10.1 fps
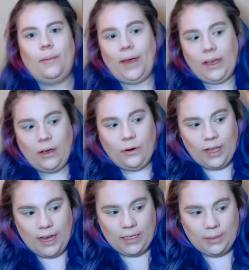my
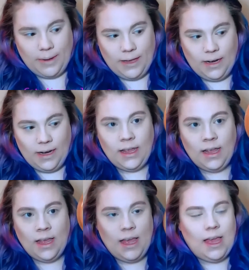Coty Airspun,
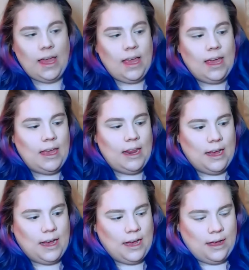and
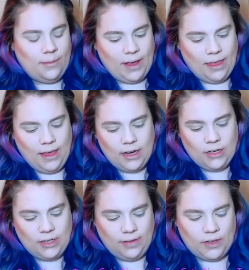I think I
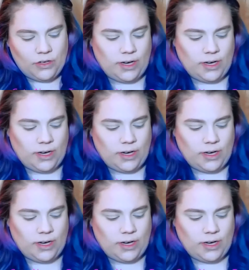just have the